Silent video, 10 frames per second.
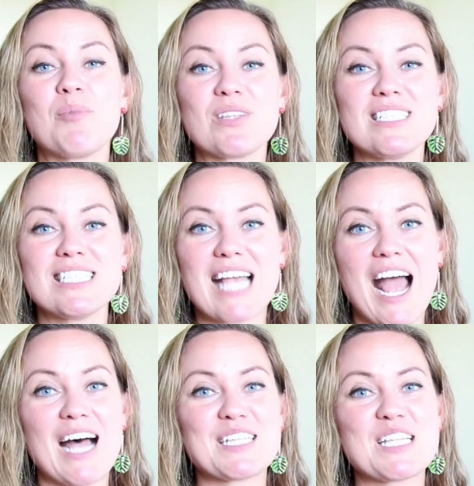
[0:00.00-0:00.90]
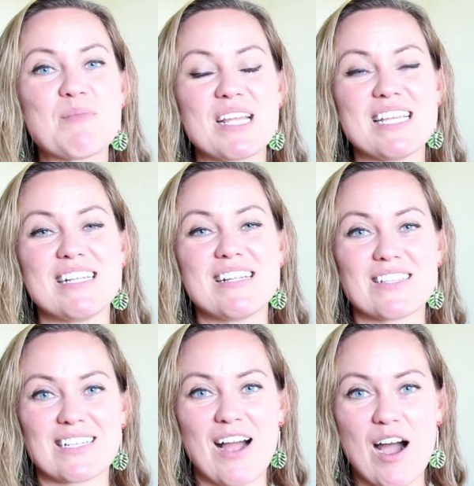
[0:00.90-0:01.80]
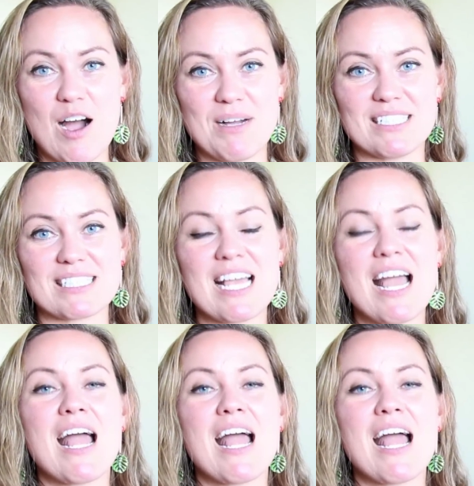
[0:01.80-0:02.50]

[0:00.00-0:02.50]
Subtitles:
please add them in the comments.